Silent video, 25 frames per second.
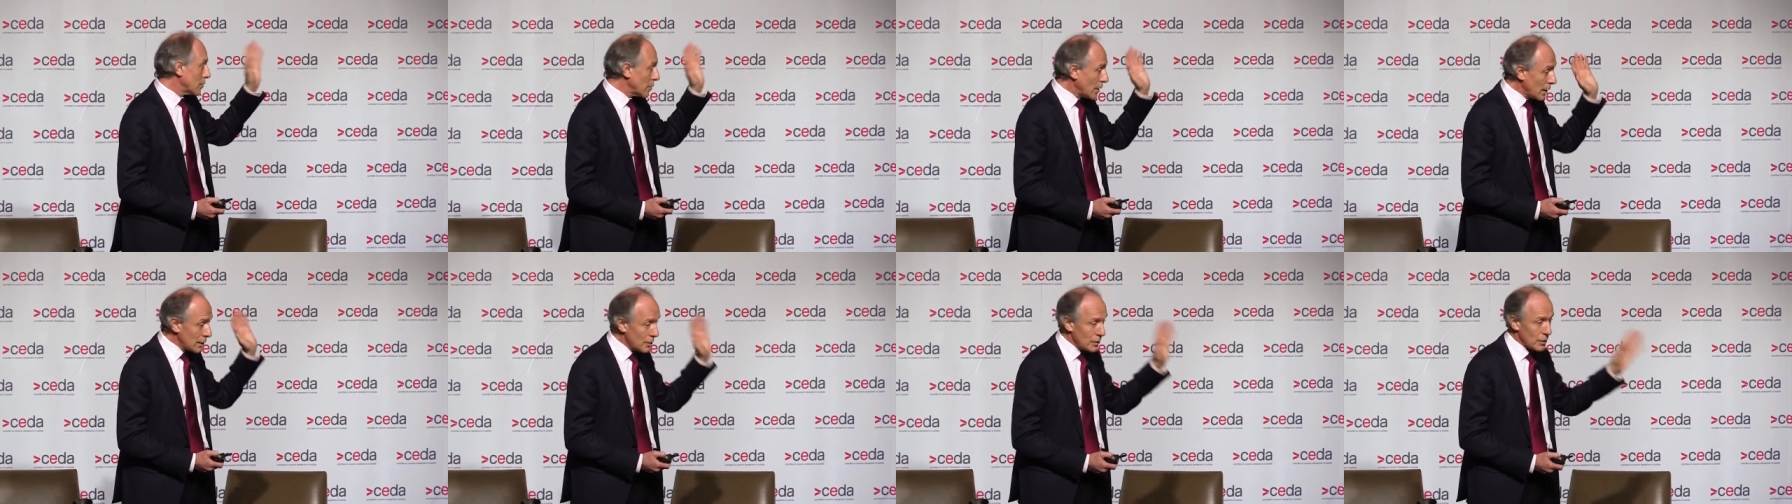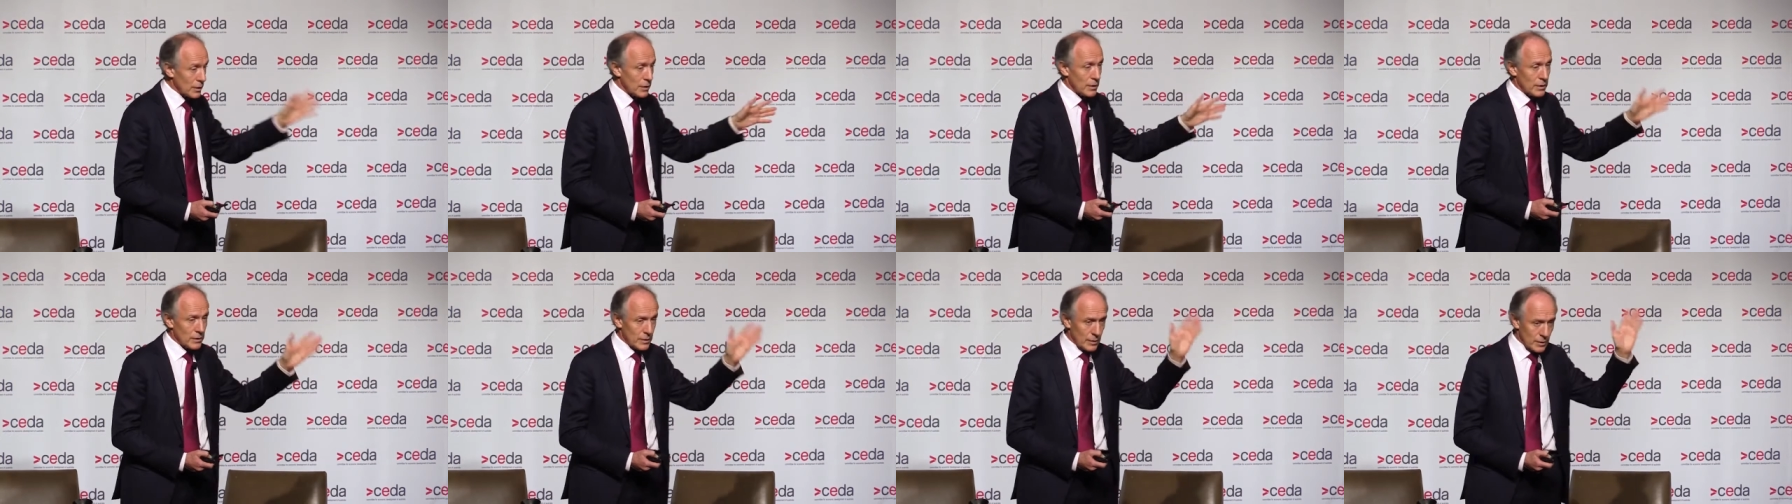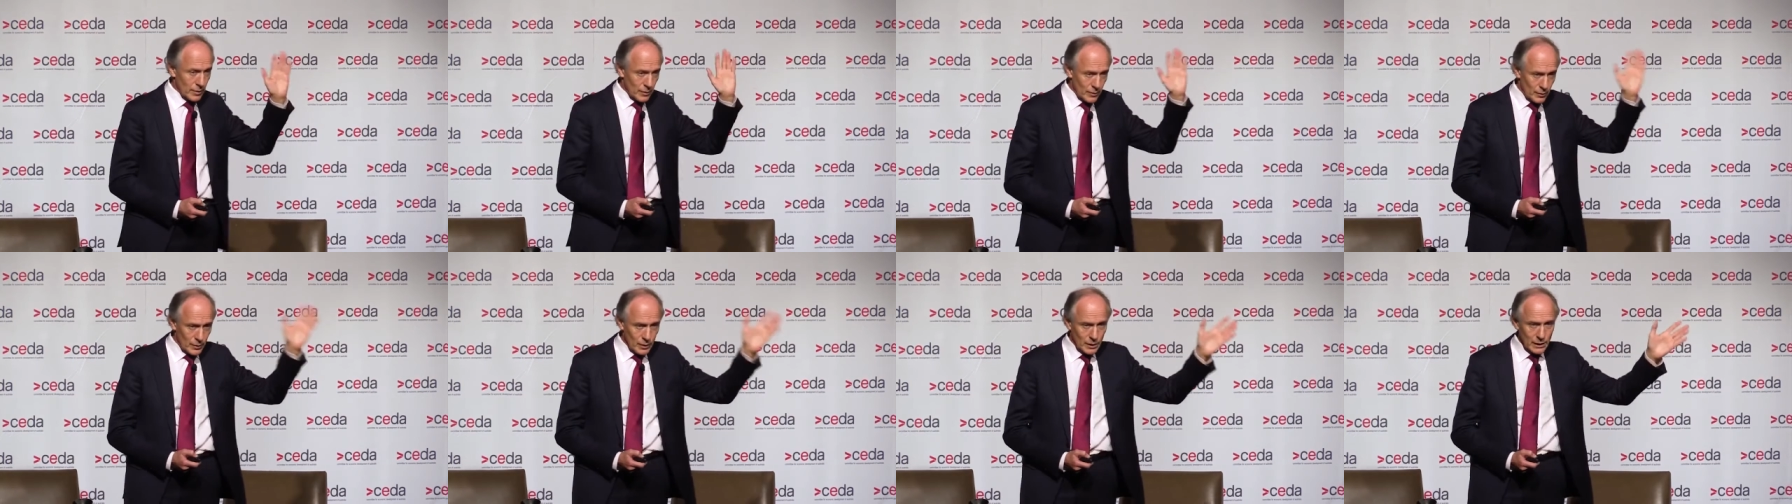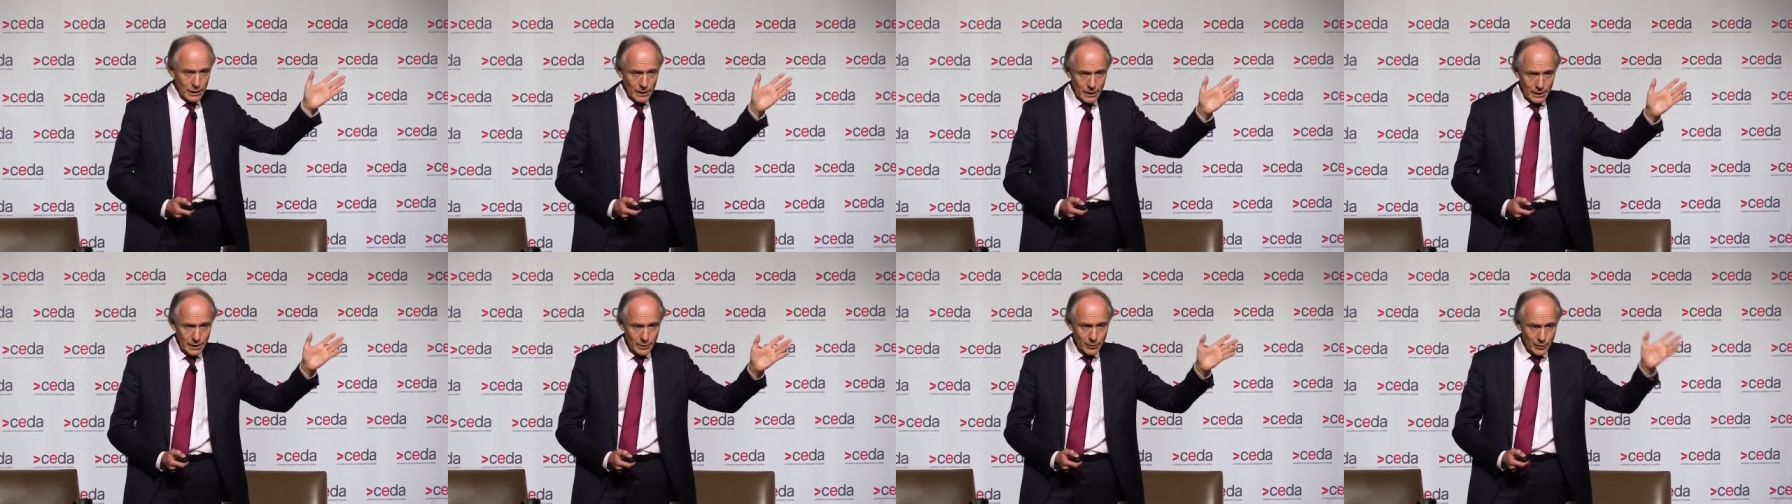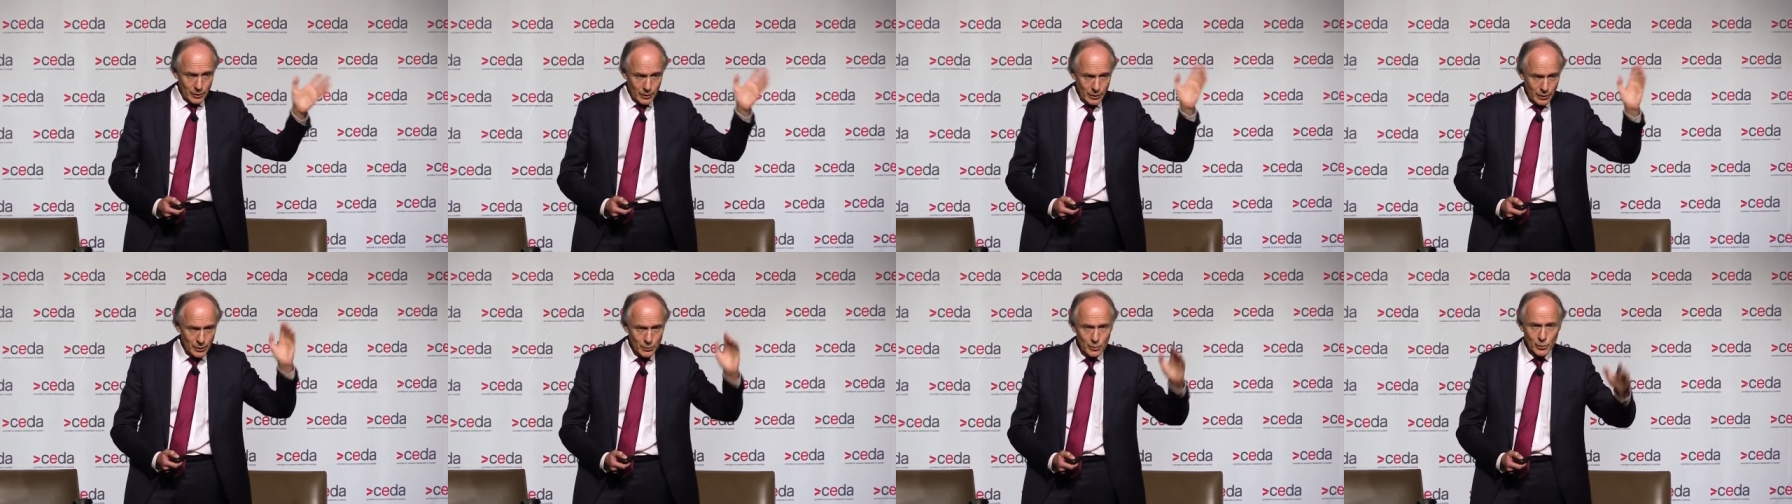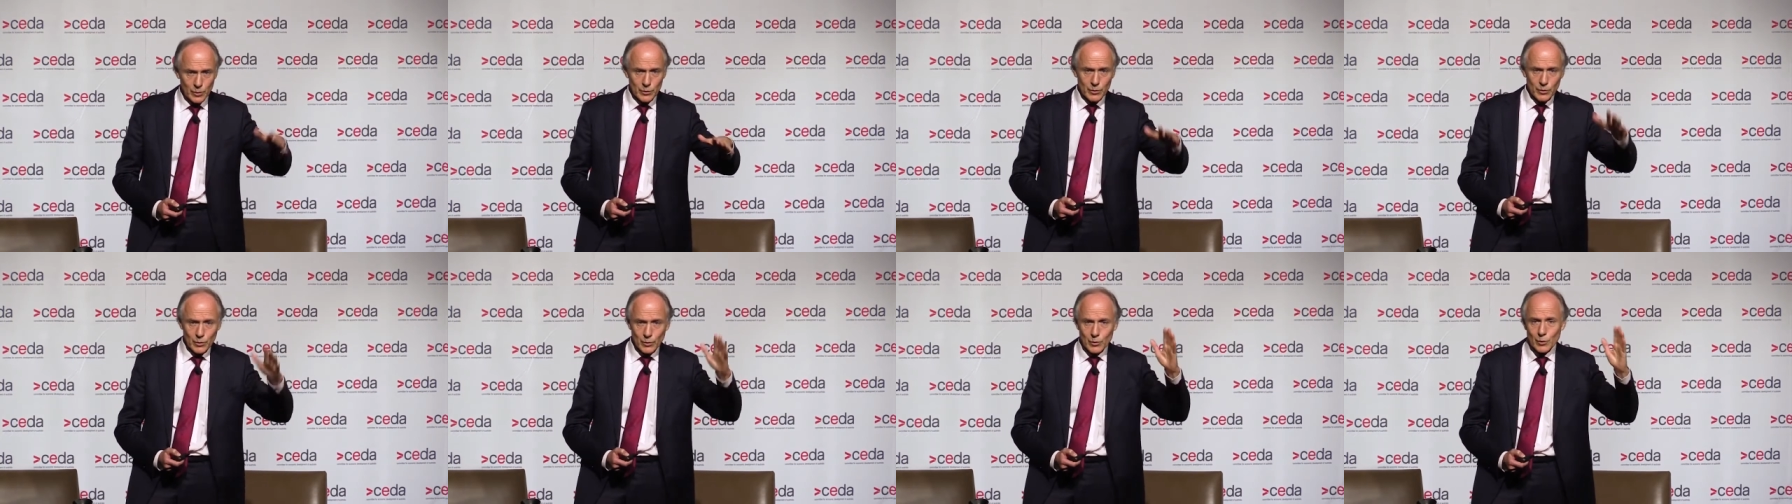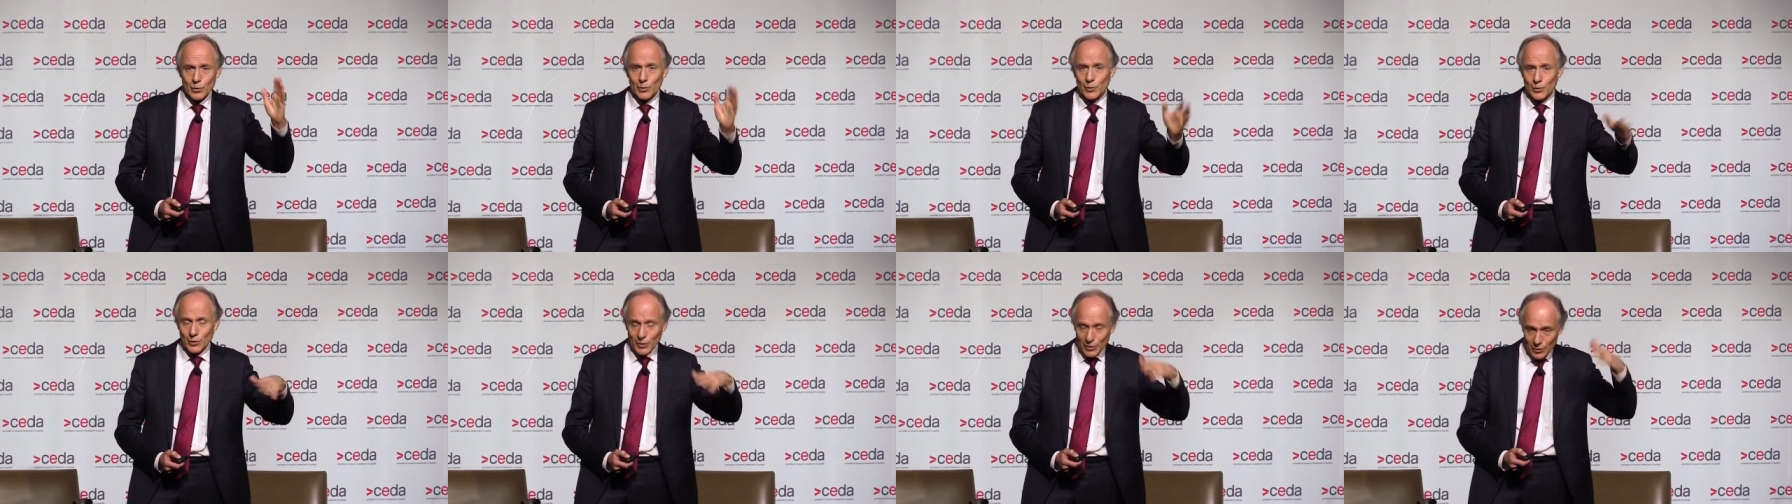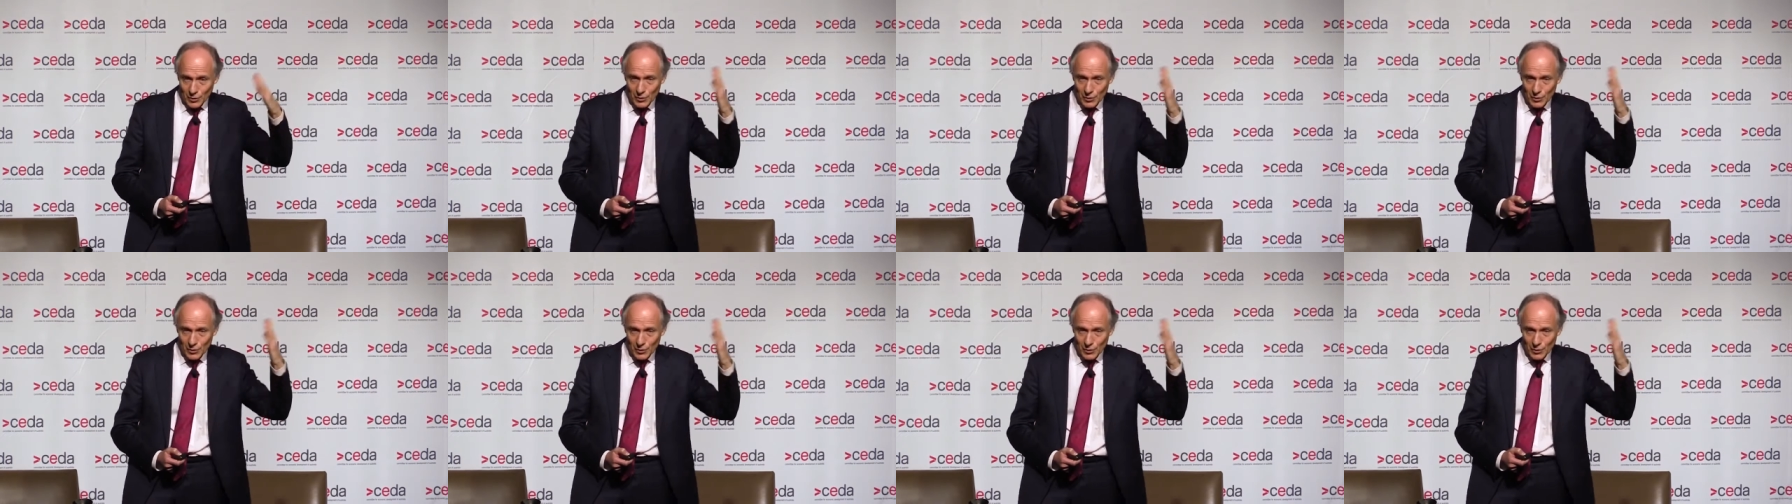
Russia has declared that it wants to use